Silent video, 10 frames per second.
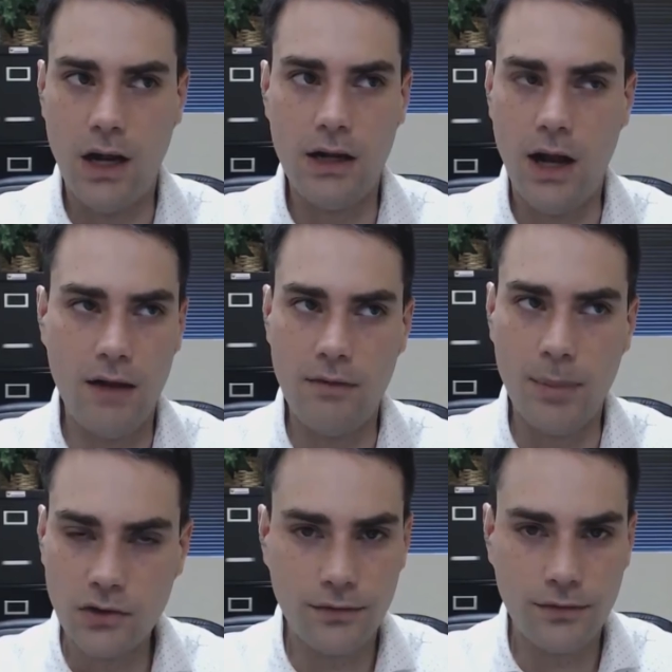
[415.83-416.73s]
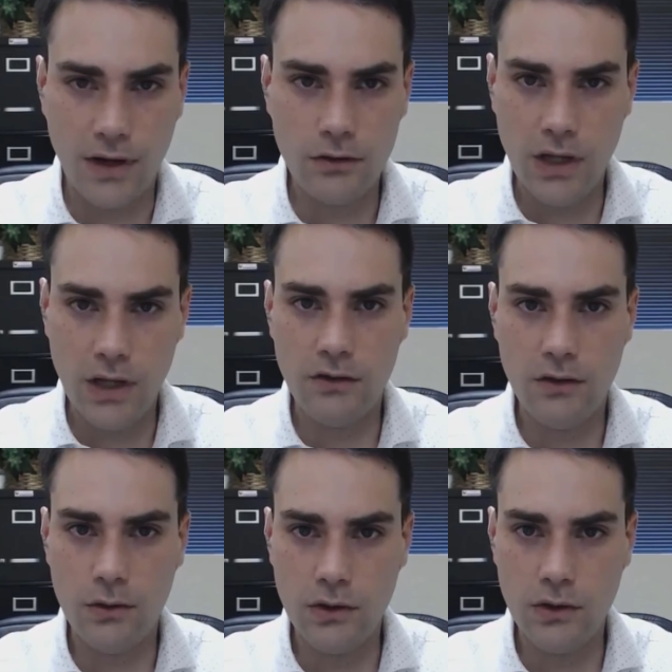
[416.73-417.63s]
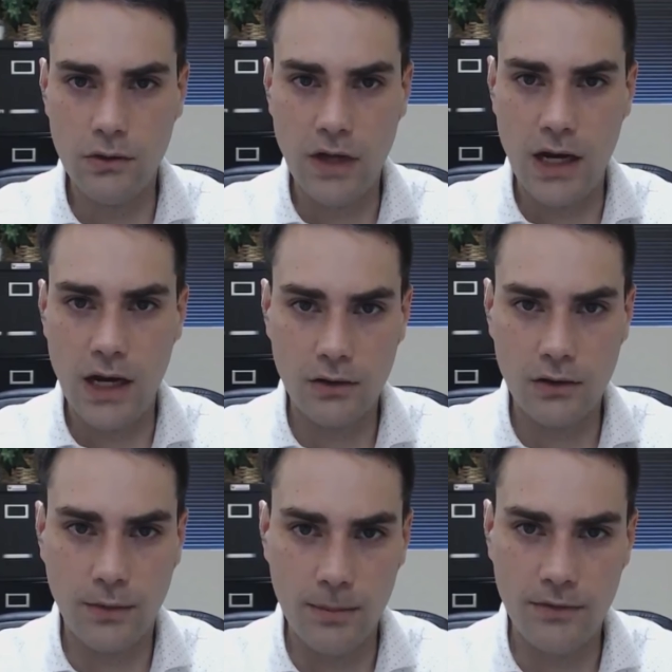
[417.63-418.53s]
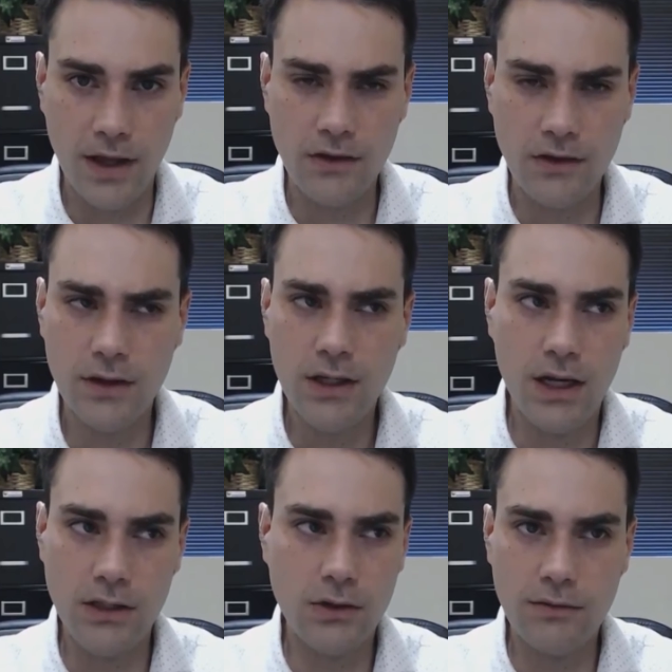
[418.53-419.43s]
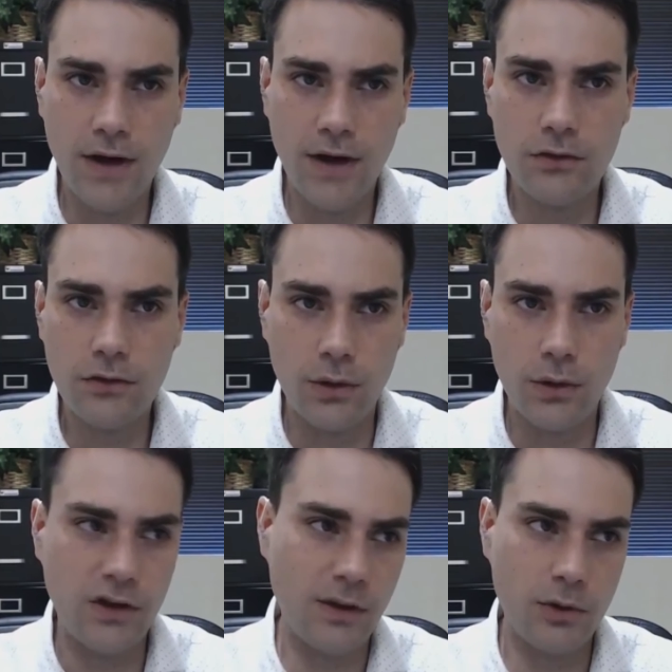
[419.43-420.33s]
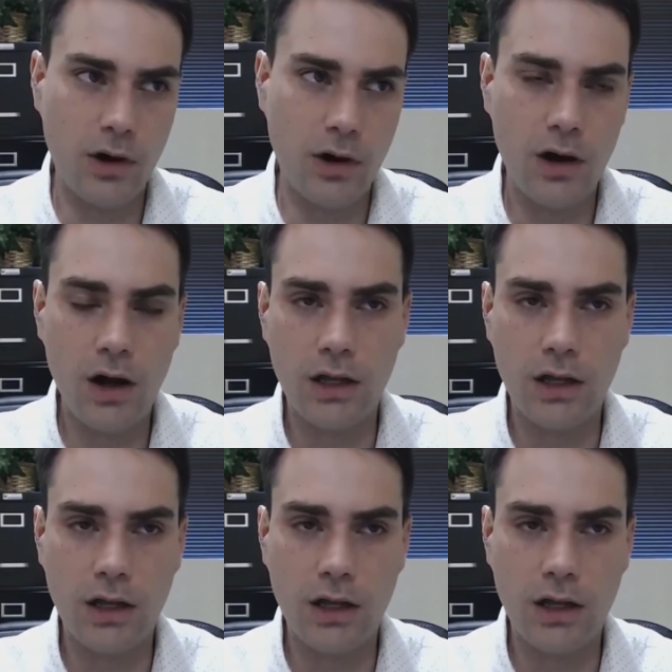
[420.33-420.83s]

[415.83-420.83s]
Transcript: I have a bunch of friends who use ARs for home defense. You can find stories. A.W.R.